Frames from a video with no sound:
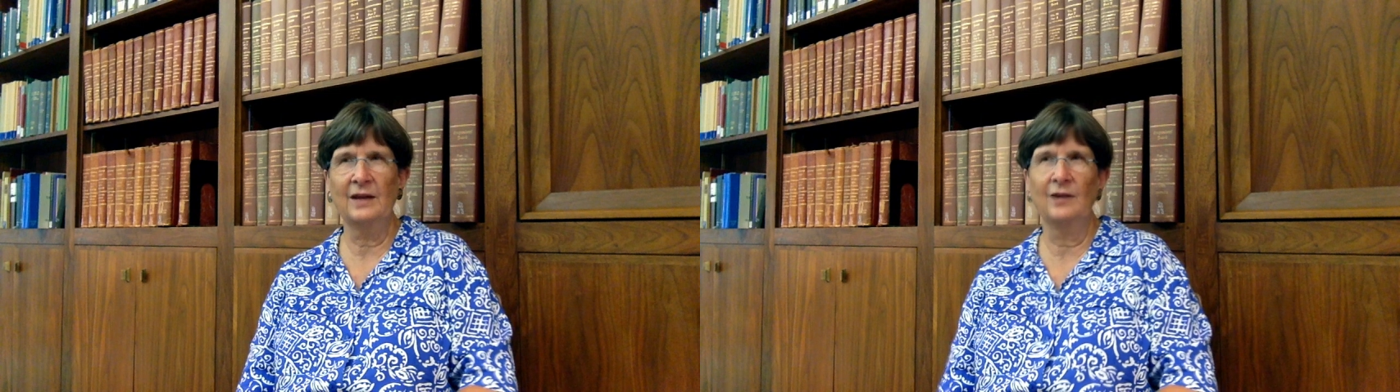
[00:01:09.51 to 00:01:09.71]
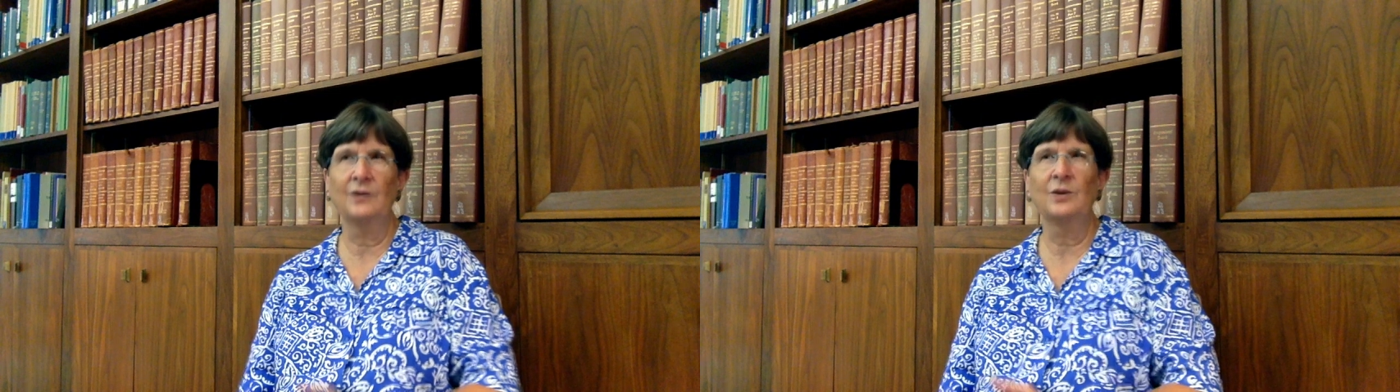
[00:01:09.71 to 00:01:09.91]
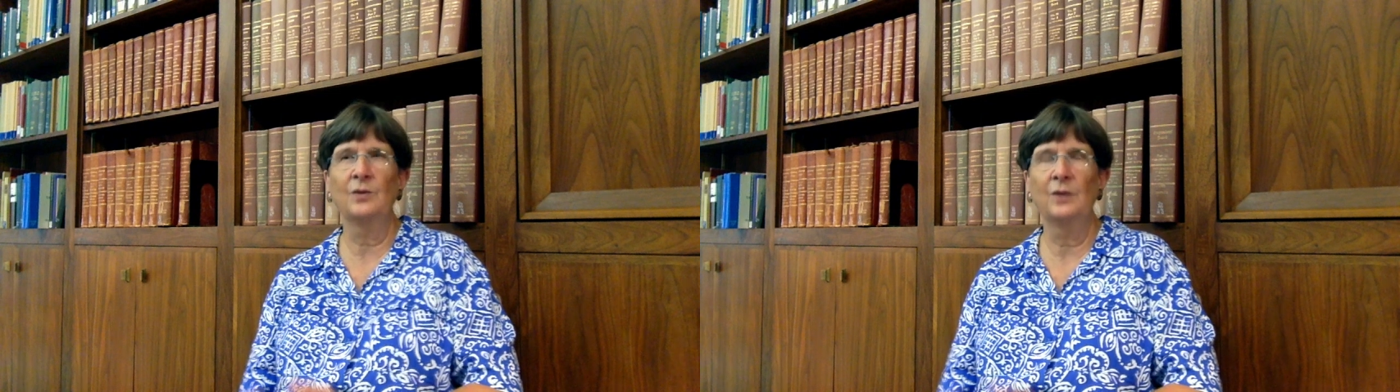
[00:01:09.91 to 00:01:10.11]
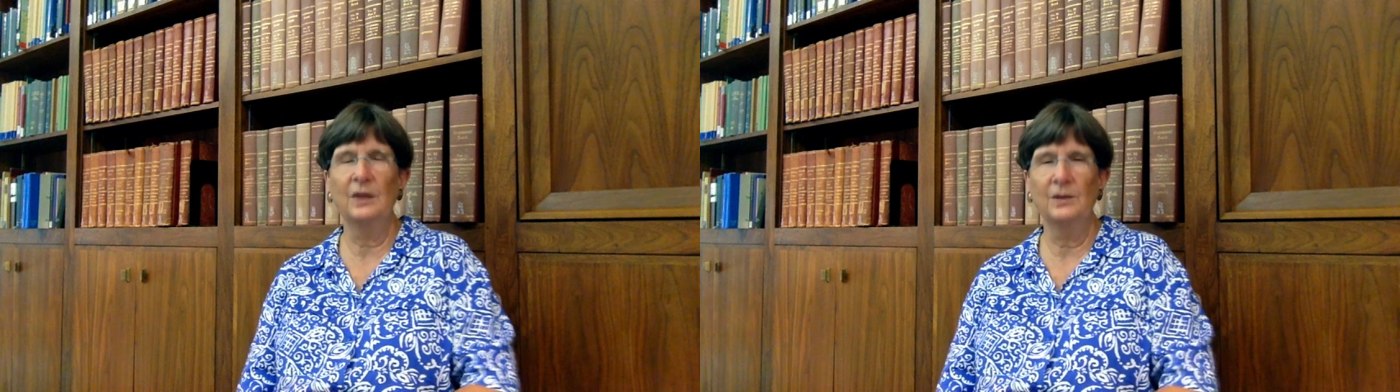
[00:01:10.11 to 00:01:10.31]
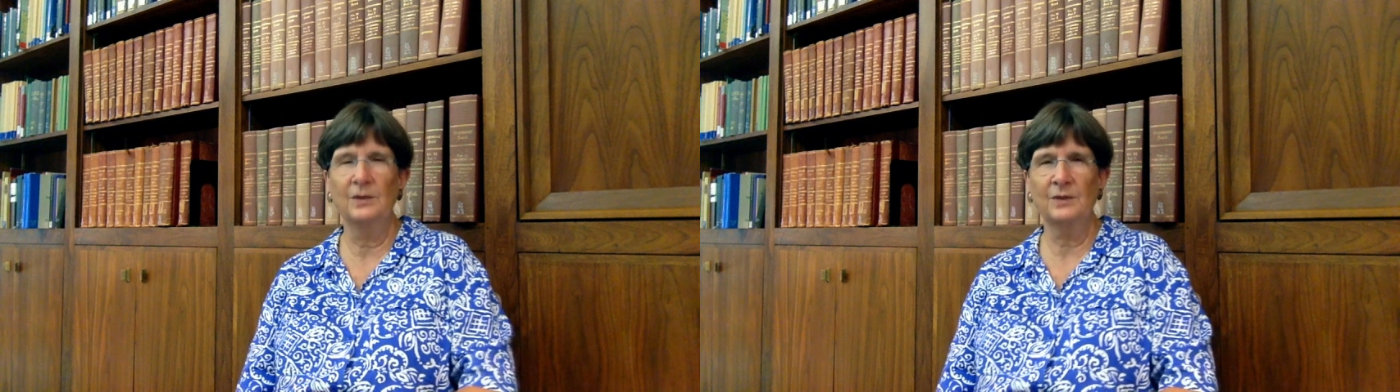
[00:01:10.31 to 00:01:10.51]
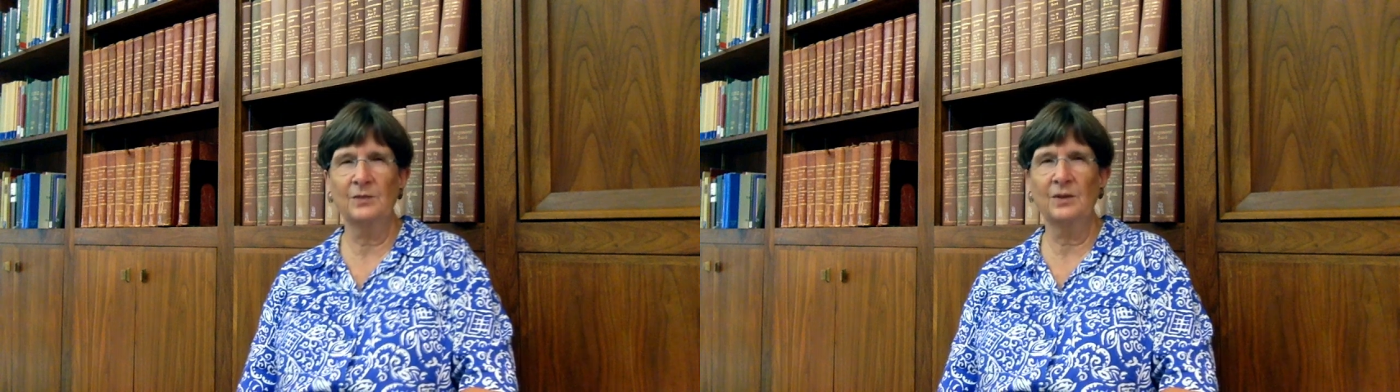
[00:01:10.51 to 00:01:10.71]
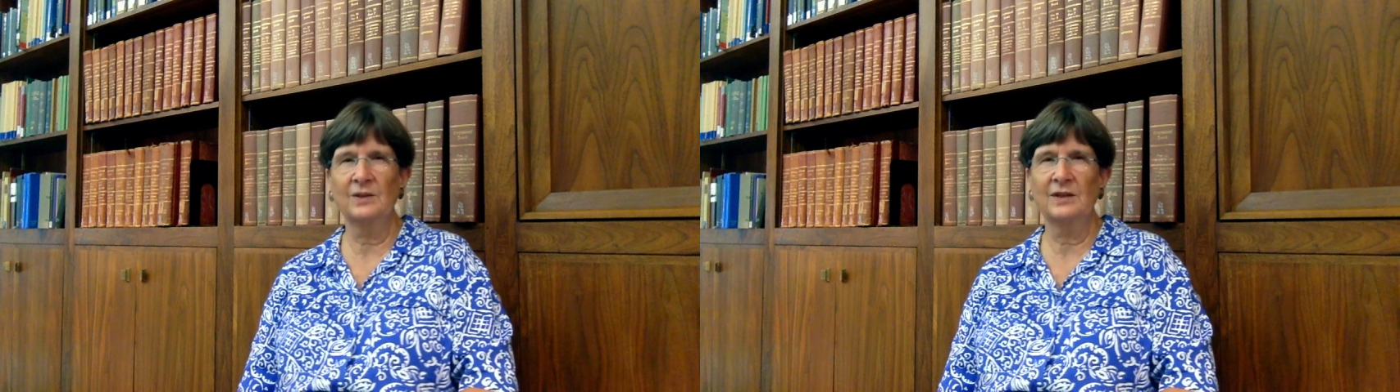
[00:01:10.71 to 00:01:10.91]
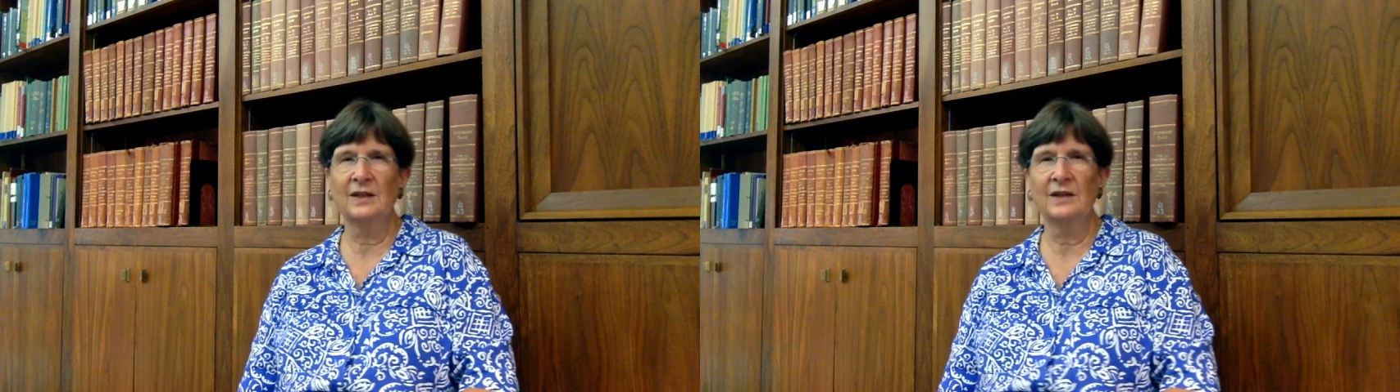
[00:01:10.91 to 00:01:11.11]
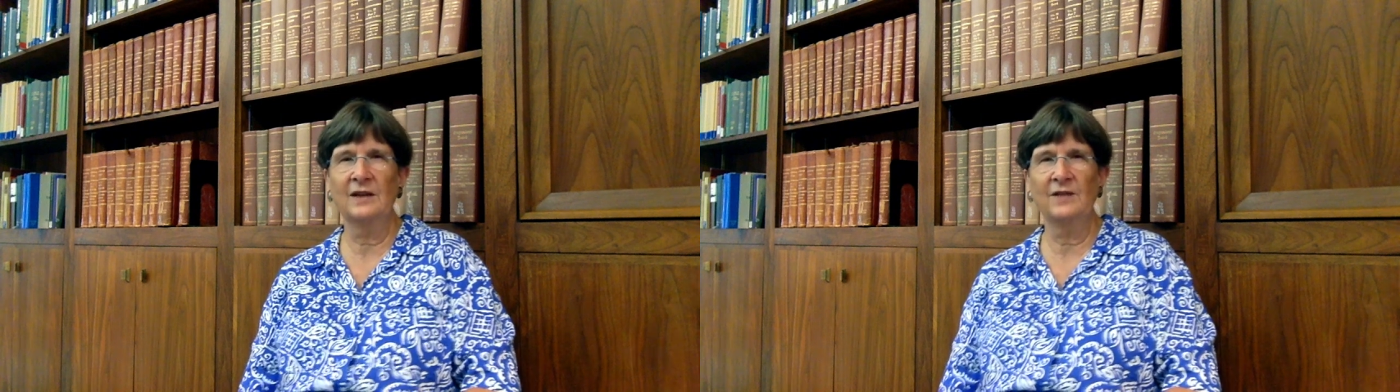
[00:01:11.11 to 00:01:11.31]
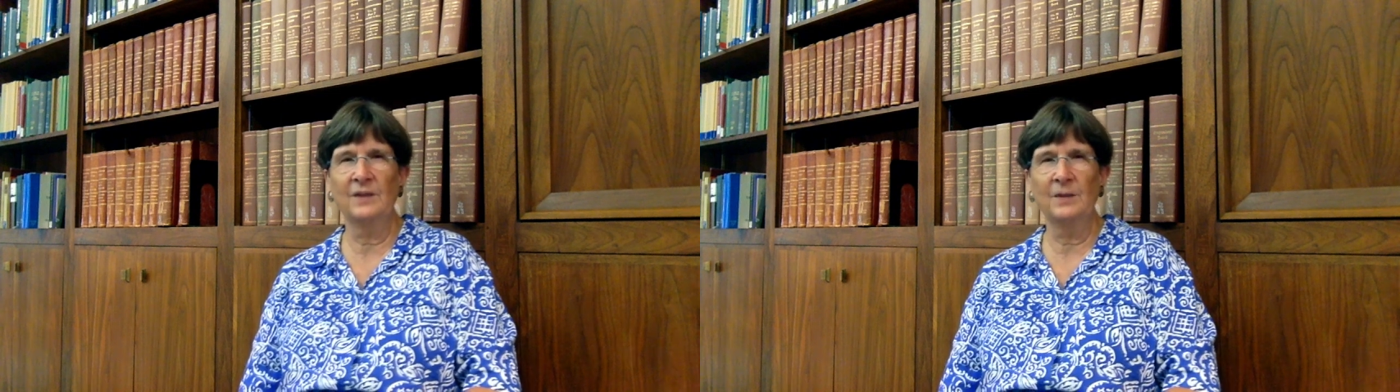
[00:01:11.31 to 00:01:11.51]
and also when he was president
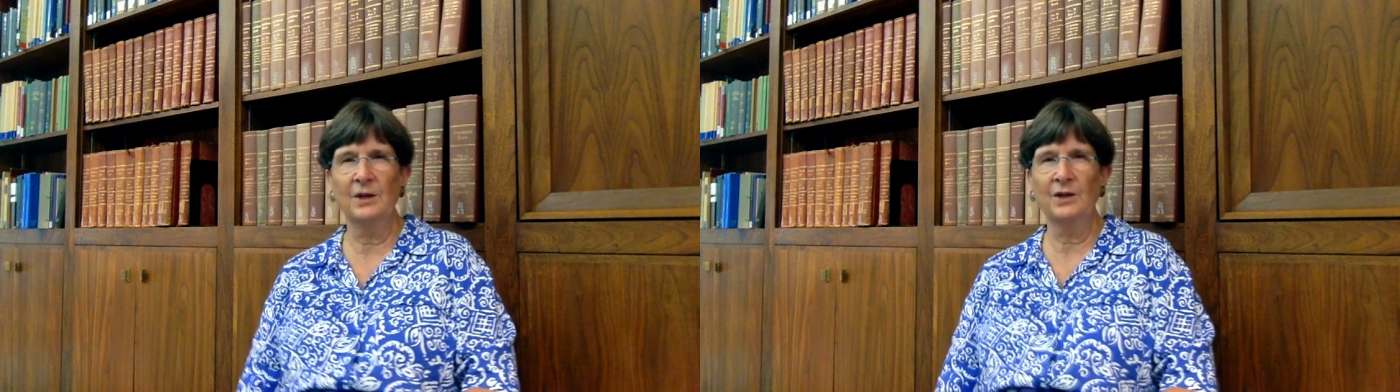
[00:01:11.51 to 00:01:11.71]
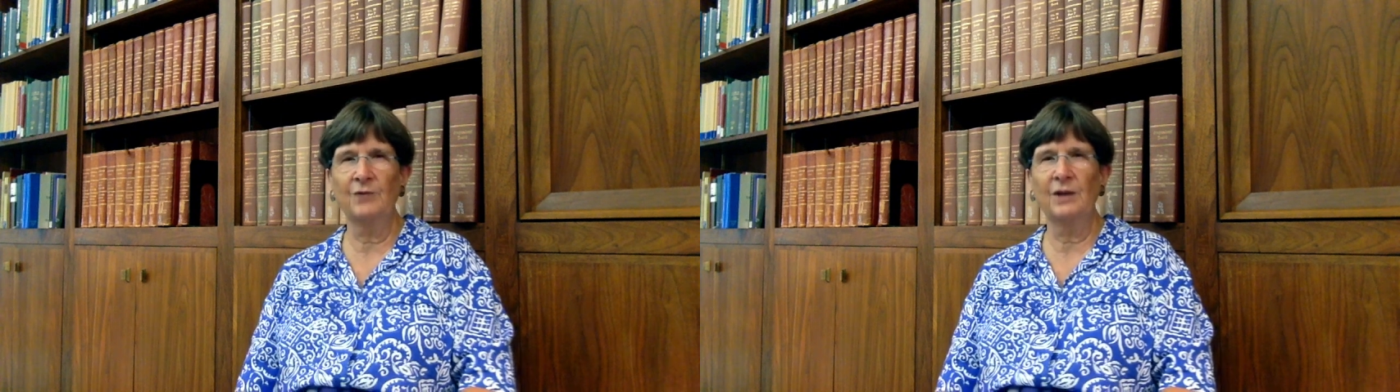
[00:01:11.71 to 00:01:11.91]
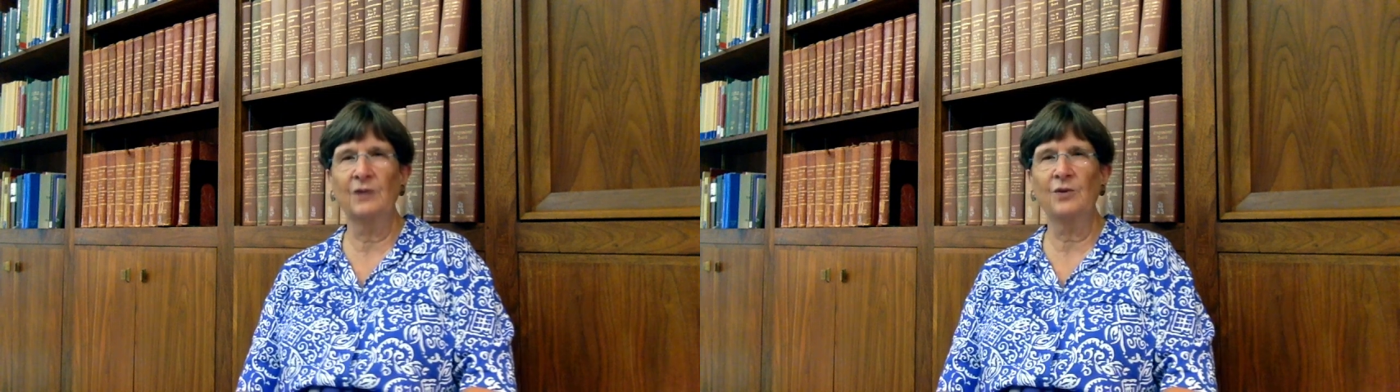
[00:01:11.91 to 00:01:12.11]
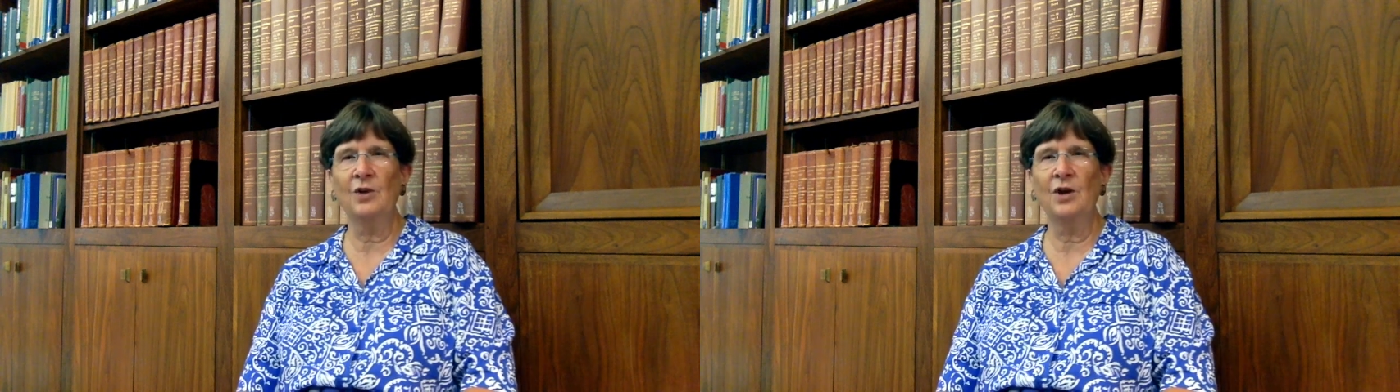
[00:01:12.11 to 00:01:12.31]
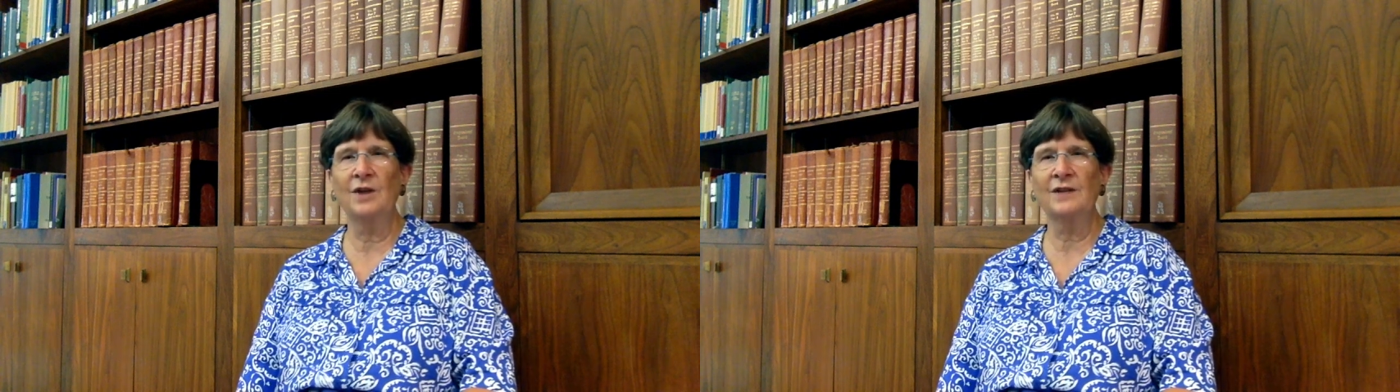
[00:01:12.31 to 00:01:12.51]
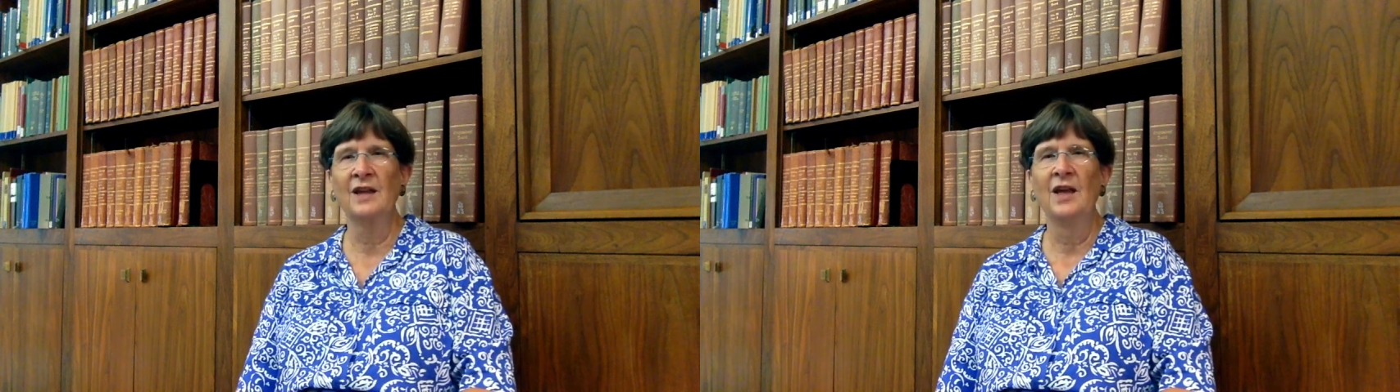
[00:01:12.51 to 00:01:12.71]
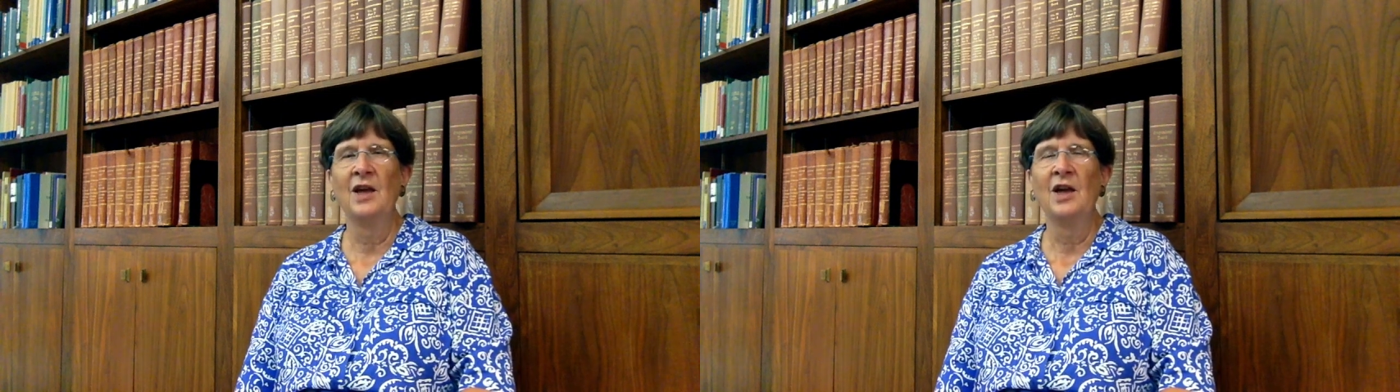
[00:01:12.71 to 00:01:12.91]
of the American Red Cross.